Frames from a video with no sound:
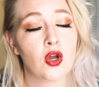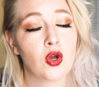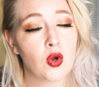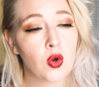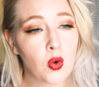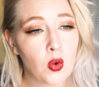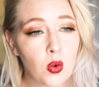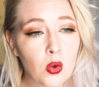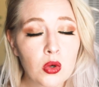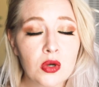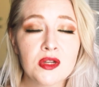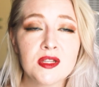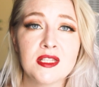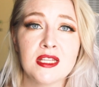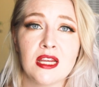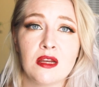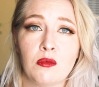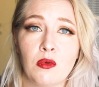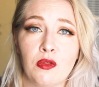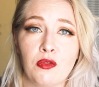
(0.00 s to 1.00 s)

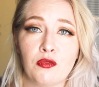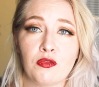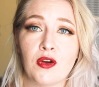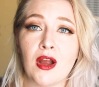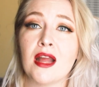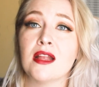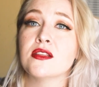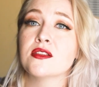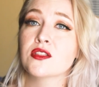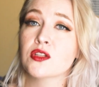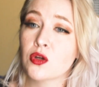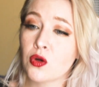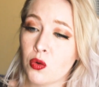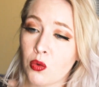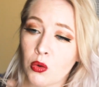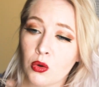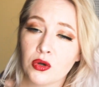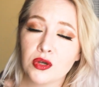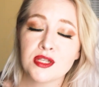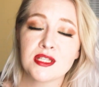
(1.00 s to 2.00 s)
Quarantine with friends,
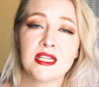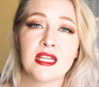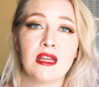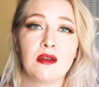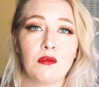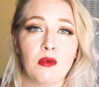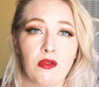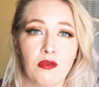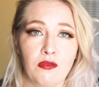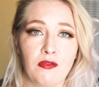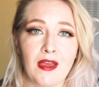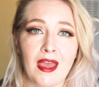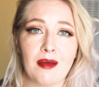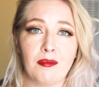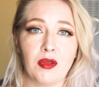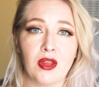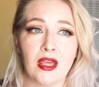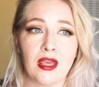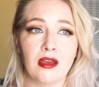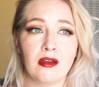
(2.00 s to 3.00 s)
quarantine with
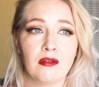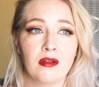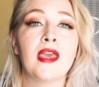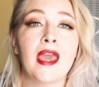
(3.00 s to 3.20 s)
family.